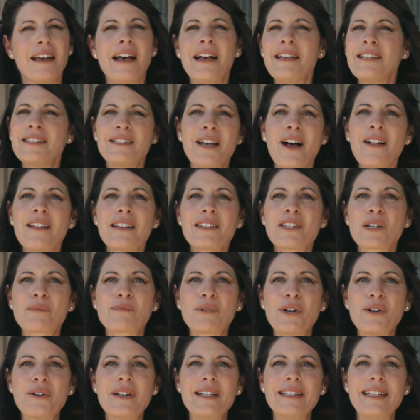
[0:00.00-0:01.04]
Solids are
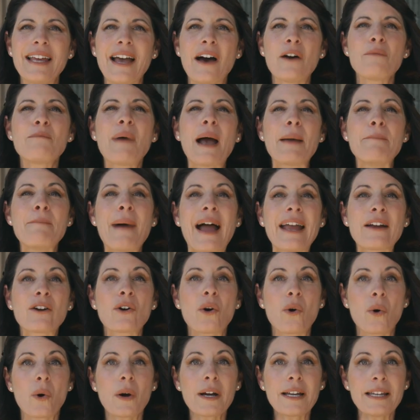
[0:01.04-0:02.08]
broken down by
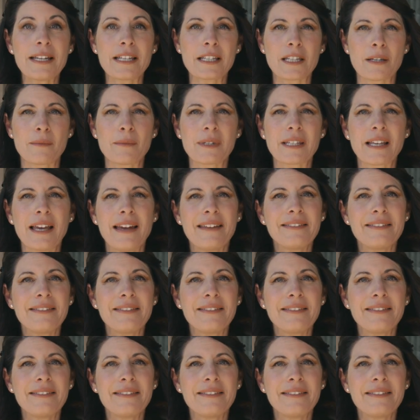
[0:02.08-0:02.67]
microorganisms